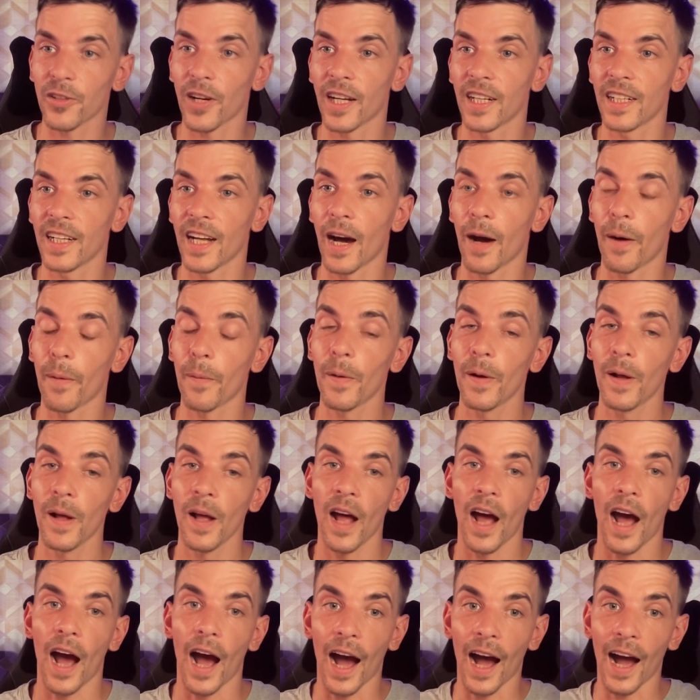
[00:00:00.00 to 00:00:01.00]
right now.
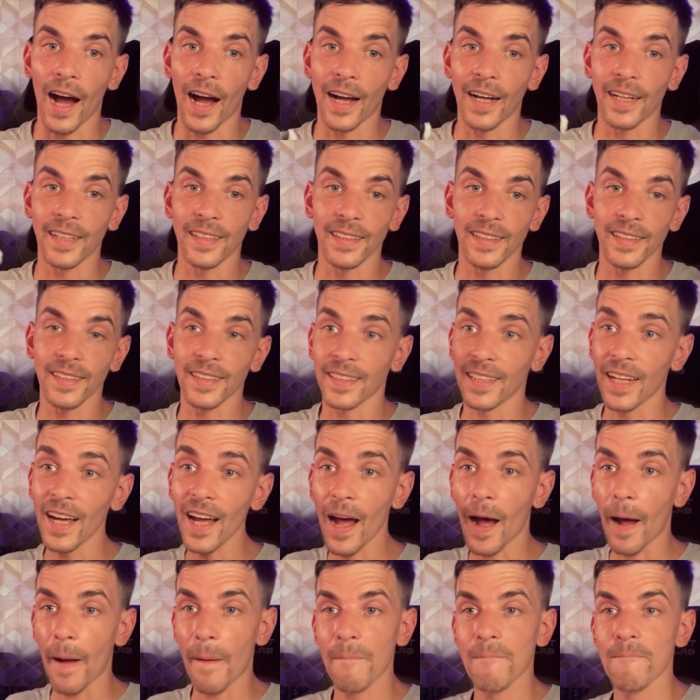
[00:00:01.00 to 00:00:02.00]
And
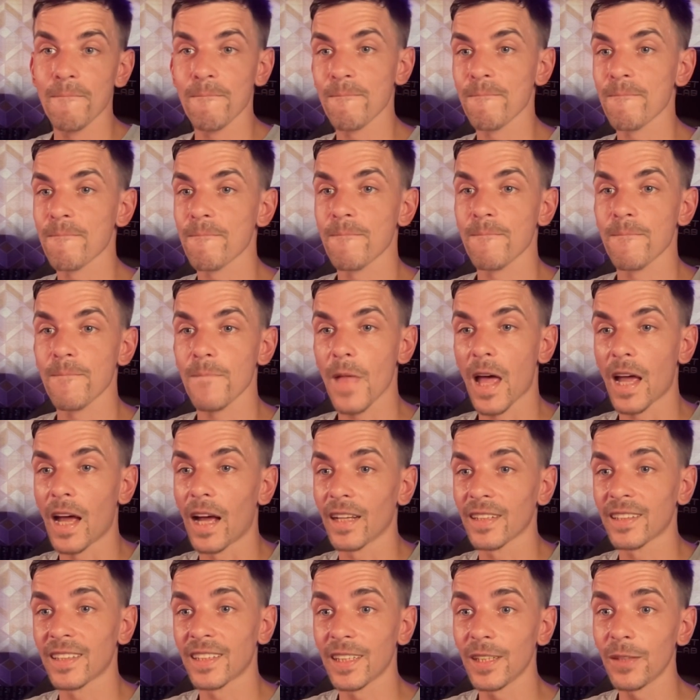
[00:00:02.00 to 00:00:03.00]
yeah,
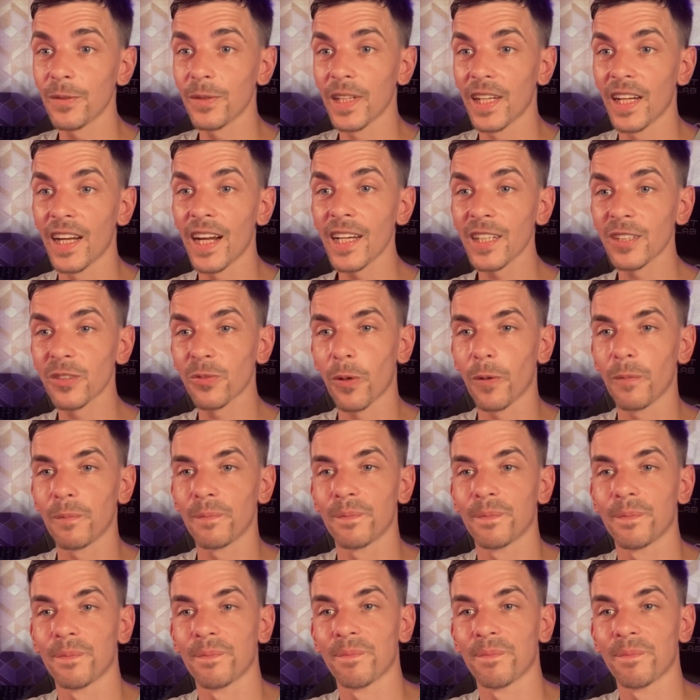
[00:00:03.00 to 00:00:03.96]
I'll see you in the next one.